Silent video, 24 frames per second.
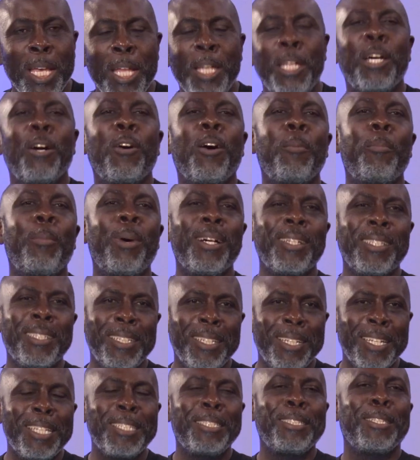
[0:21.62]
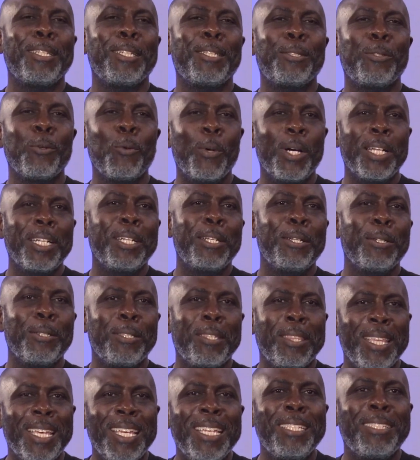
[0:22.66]
Now, a bucket list is one of those
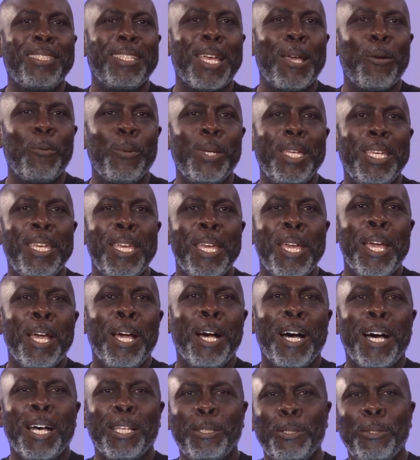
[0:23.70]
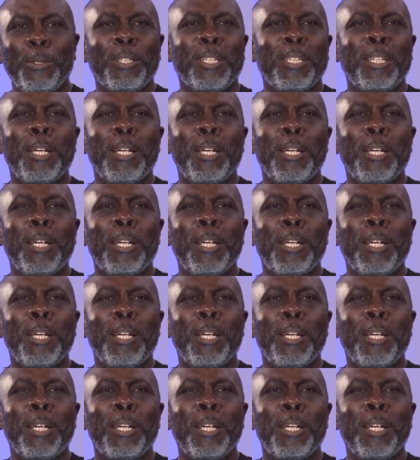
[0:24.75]
things that we sort